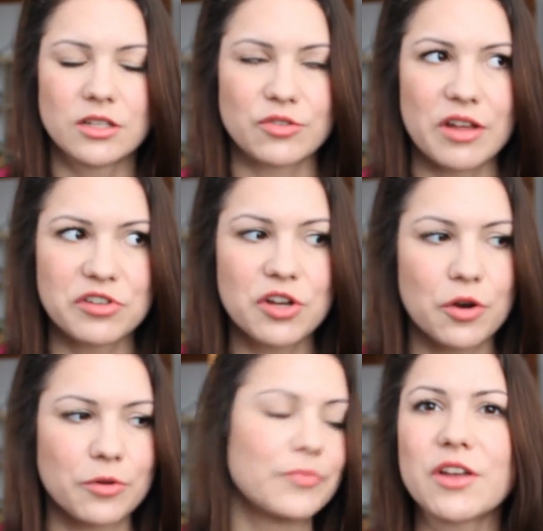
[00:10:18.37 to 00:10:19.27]
You never
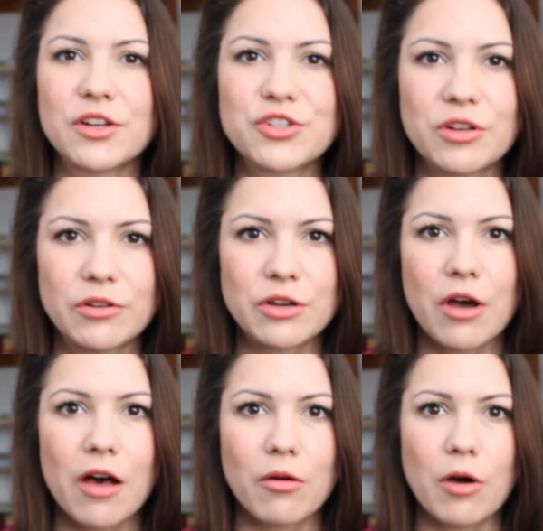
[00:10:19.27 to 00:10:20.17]
know. It's gonna show you
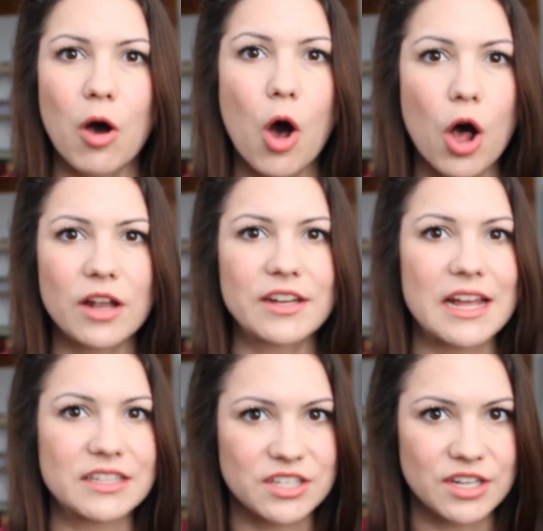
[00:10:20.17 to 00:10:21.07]
how all
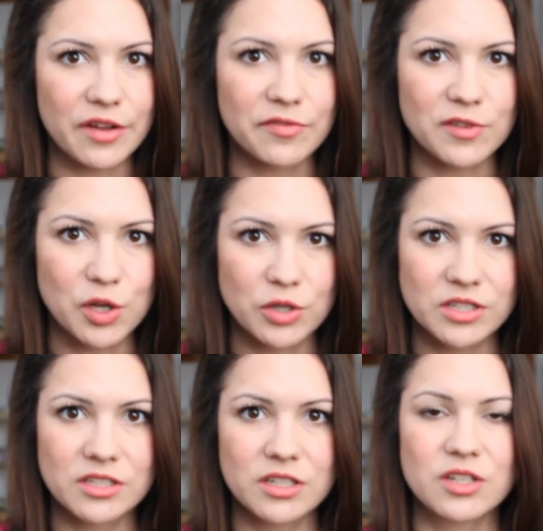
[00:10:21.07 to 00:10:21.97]
that stuff
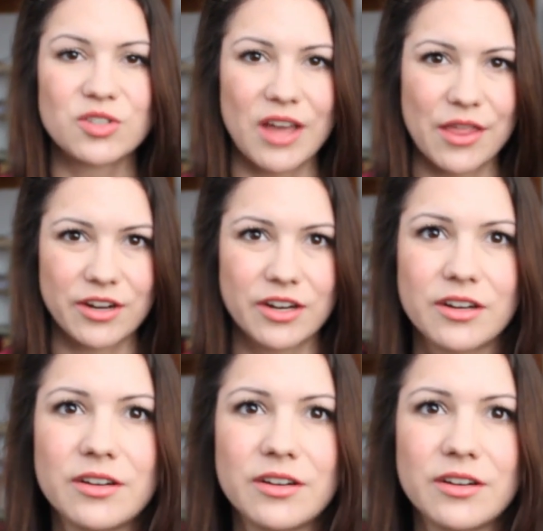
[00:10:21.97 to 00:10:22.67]
looks together.